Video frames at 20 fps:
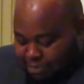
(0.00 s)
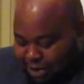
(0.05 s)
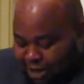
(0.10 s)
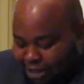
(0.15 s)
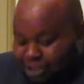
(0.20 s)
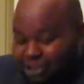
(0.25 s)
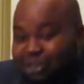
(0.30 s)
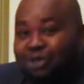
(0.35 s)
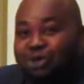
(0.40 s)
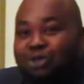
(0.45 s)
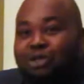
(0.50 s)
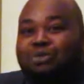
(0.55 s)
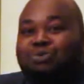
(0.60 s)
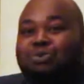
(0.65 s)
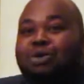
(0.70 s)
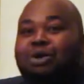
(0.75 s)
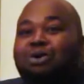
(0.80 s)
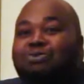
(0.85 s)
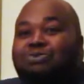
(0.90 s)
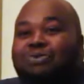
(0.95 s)
my students
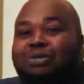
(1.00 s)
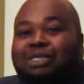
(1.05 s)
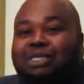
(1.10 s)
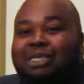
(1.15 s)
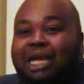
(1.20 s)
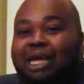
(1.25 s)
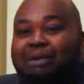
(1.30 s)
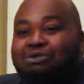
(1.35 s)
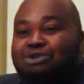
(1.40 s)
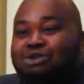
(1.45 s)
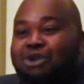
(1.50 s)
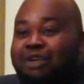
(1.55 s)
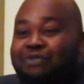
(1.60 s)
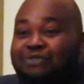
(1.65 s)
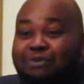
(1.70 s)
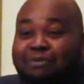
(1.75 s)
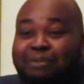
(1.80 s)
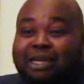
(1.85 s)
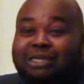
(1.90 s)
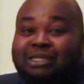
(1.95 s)
will go through the same
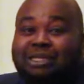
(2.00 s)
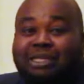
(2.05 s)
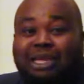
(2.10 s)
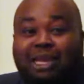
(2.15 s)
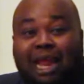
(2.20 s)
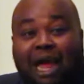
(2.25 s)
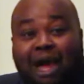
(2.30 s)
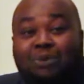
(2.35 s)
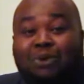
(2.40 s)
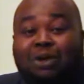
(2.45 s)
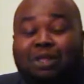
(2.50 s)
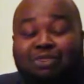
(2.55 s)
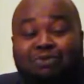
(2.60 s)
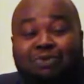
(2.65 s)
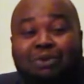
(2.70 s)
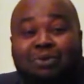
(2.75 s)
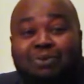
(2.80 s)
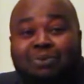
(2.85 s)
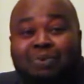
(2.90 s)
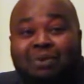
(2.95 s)
transformation that I went
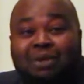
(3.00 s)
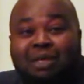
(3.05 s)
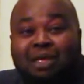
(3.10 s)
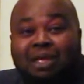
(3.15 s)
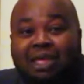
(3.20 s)
through,